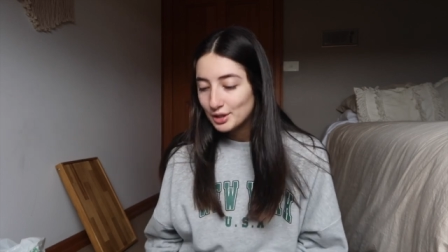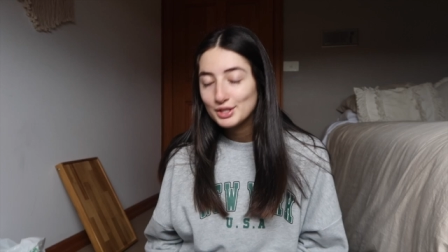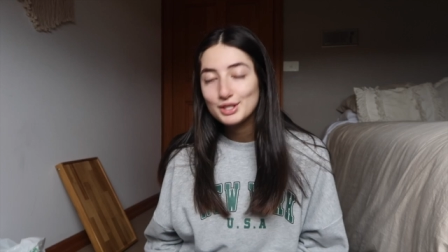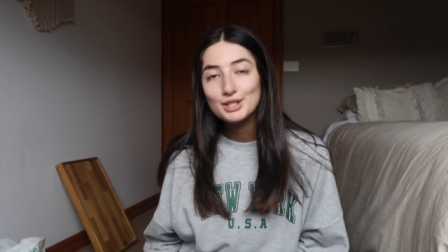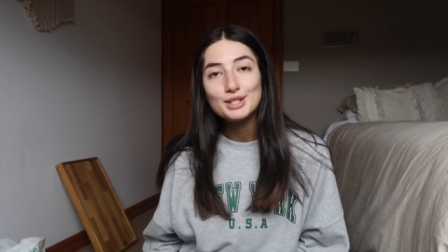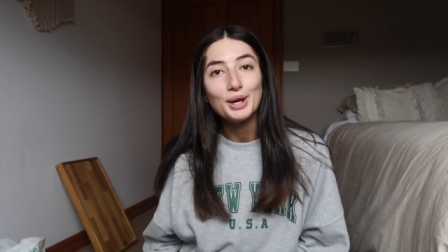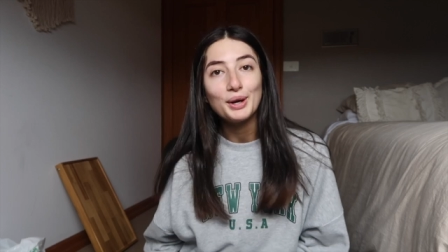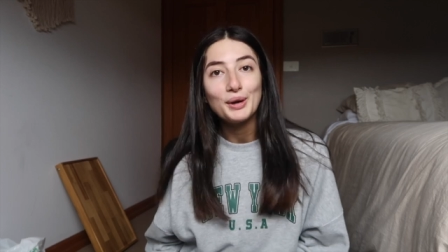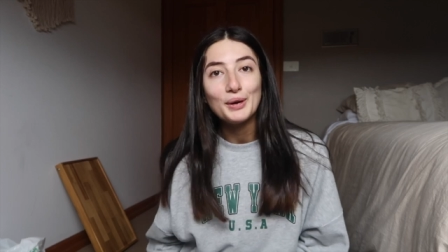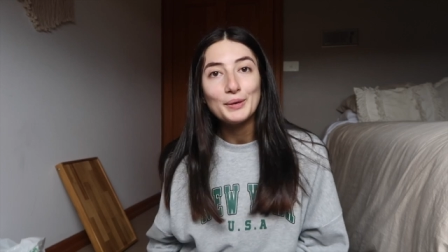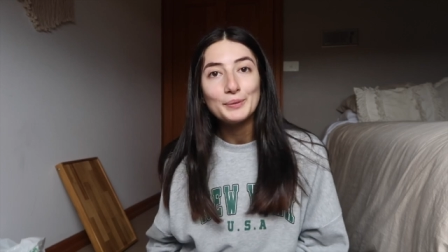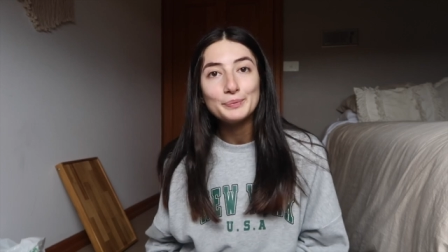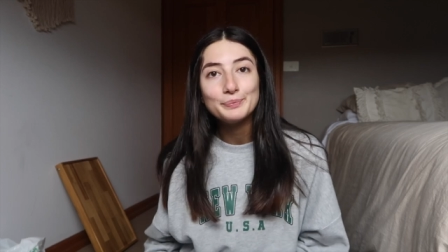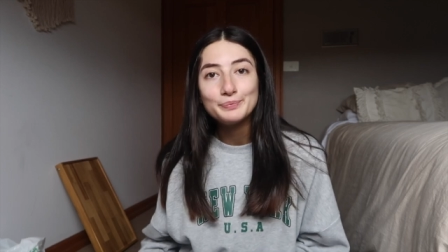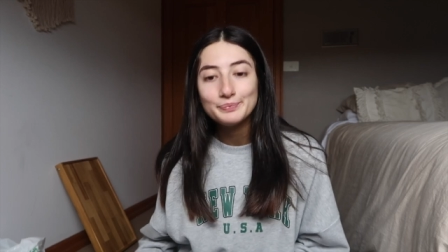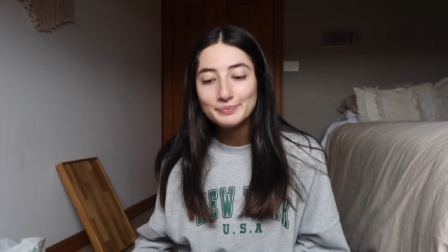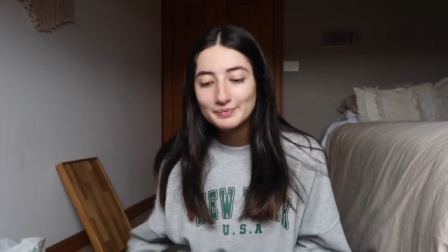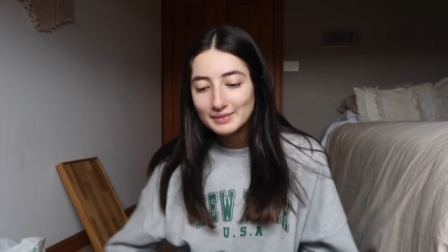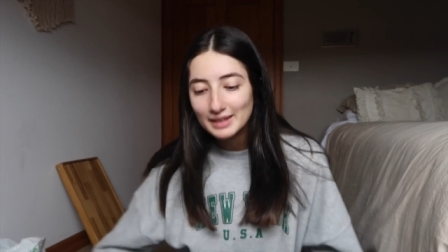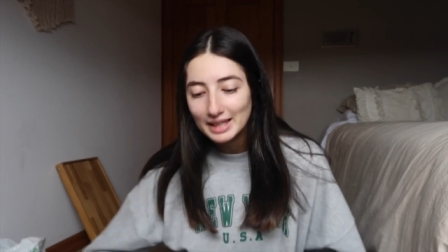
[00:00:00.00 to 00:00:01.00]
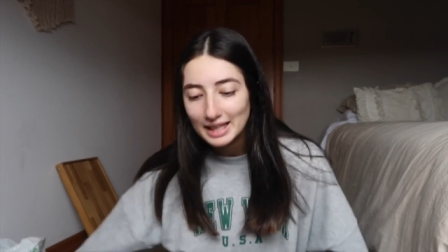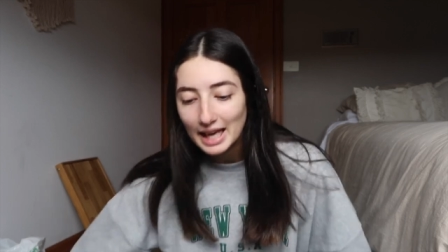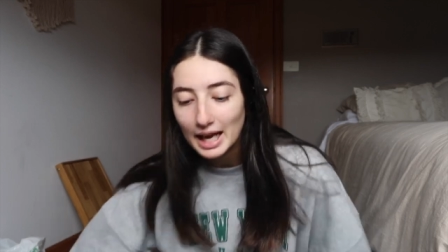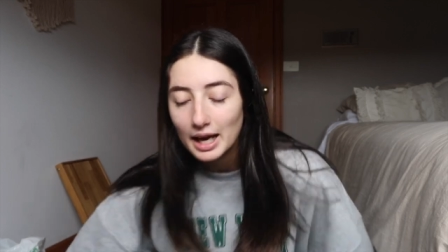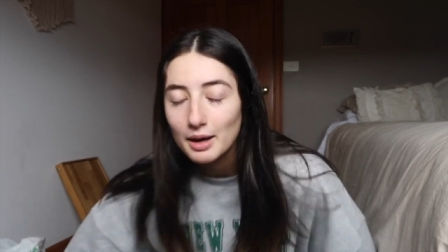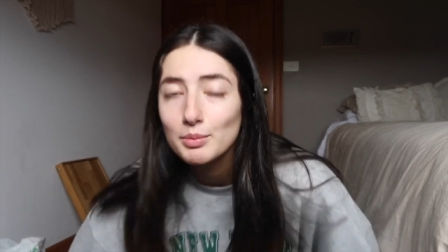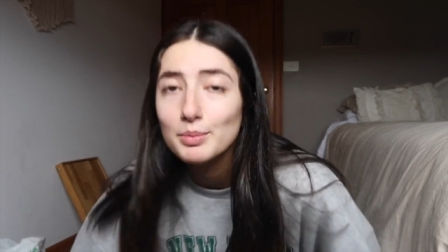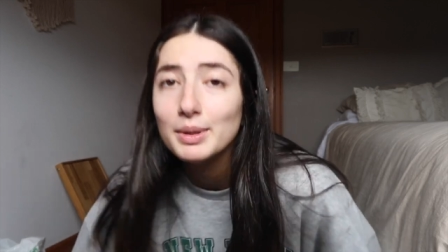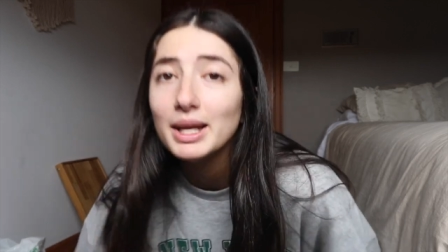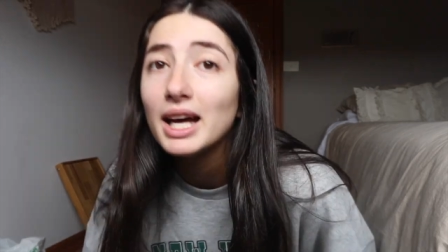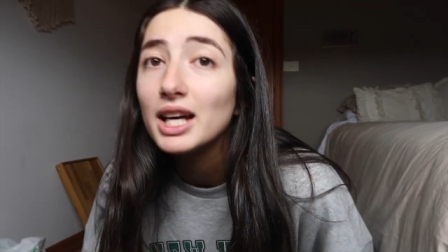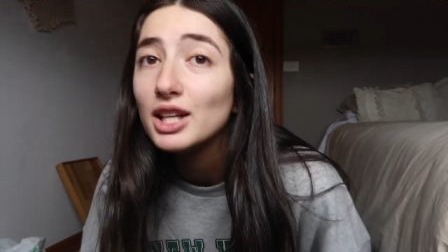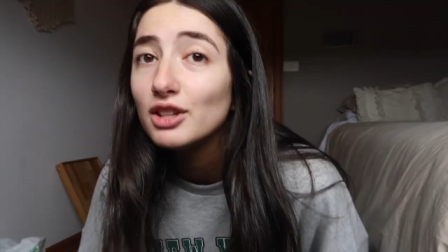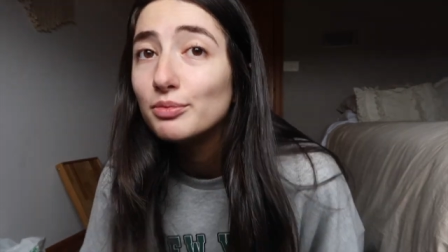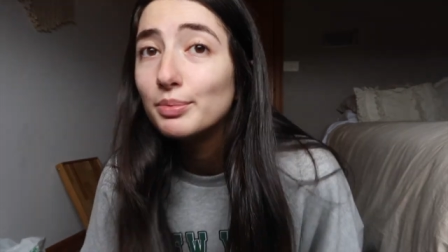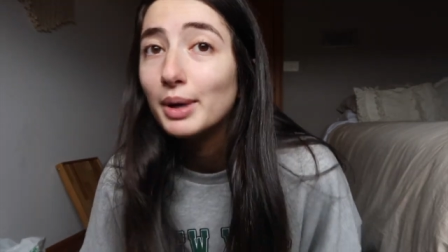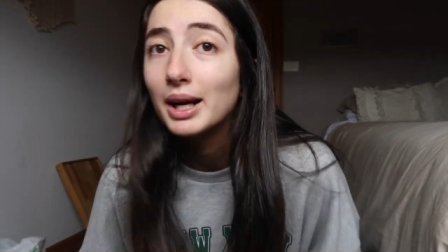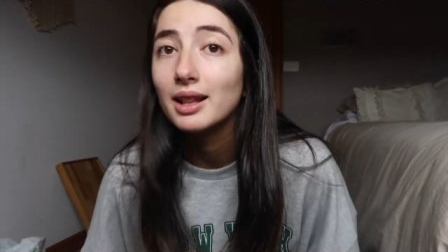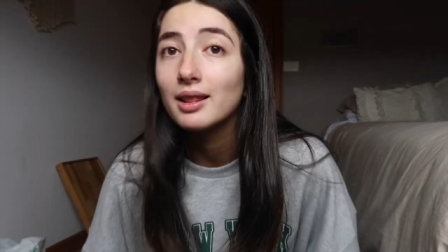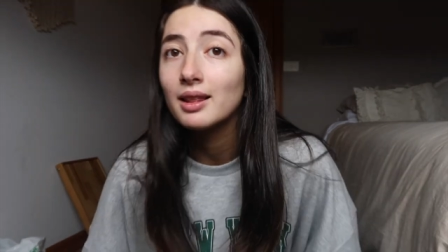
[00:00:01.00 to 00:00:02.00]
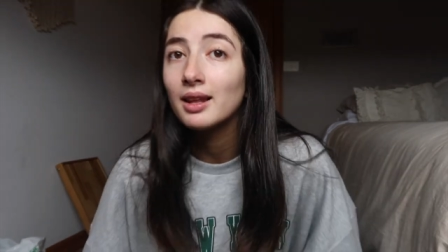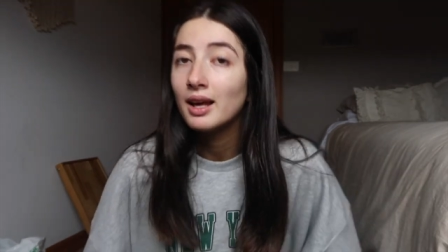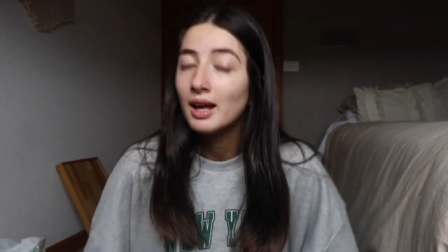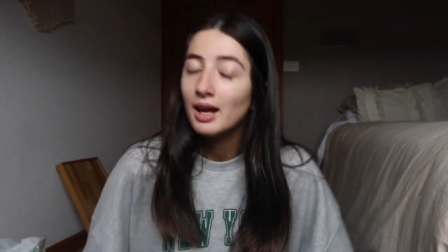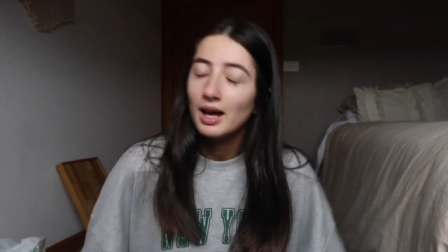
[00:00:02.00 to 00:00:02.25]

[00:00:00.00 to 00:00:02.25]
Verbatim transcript: So yeah, I'm a bit out of breath